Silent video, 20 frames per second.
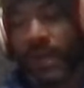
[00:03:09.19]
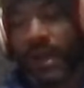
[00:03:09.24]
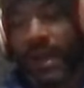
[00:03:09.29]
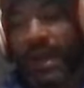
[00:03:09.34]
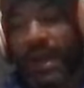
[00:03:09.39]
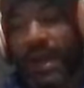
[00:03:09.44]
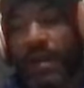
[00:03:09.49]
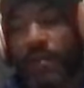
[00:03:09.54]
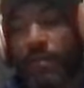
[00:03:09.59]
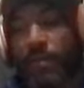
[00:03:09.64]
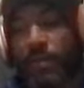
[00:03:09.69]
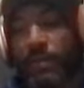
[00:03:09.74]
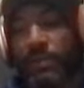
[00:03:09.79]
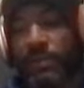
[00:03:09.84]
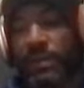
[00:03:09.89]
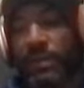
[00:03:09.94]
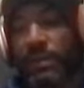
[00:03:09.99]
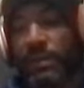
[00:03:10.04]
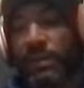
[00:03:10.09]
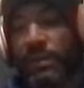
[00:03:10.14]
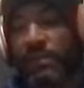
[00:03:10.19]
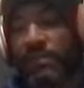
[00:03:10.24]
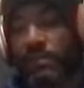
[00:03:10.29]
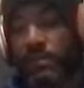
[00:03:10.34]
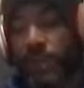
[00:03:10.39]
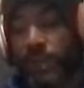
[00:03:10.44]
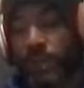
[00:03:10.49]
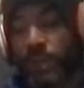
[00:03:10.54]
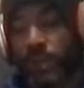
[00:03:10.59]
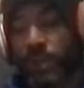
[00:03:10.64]
how much they loved
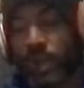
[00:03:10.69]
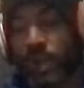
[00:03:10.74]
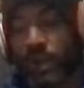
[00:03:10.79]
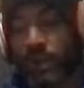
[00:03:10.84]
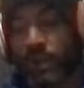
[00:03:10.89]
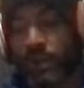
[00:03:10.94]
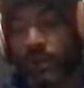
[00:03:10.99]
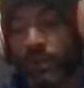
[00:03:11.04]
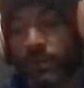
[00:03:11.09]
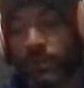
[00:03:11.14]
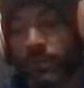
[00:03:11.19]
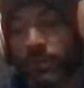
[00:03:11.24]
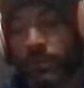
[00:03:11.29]
my product.